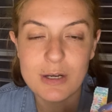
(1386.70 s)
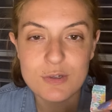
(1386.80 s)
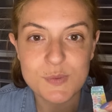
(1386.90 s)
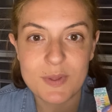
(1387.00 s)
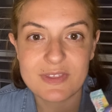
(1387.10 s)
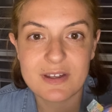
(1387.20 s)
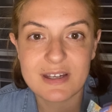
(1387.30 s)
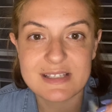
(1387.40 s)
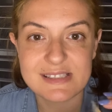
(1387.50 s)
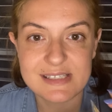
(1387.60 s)
knows what the
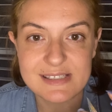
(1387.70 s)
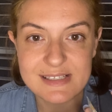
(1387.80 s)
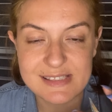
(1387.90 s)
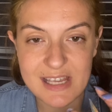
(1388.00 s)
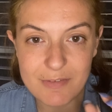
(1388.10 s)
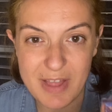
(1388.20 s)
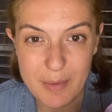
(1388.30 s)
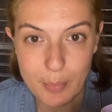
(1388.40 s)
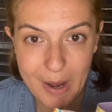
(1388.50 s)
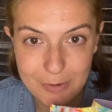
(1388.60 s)
consistency of
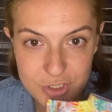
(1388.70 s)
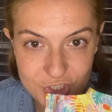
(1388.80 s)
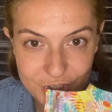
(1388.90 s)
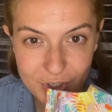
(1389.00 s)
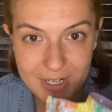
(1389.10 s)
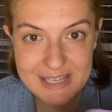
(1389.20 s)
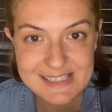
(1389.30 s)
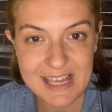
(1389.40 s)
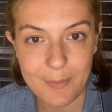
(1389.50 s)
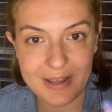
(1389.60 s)
like brown sugar
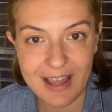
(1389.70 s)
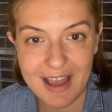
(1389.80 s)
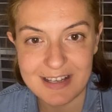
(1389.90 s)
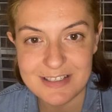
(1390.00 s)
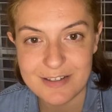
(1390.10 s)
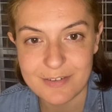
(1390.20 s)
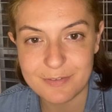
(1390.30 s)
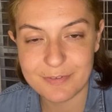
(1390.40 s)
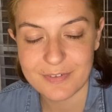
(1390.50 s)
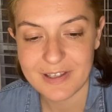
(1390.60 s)
is, how it kind of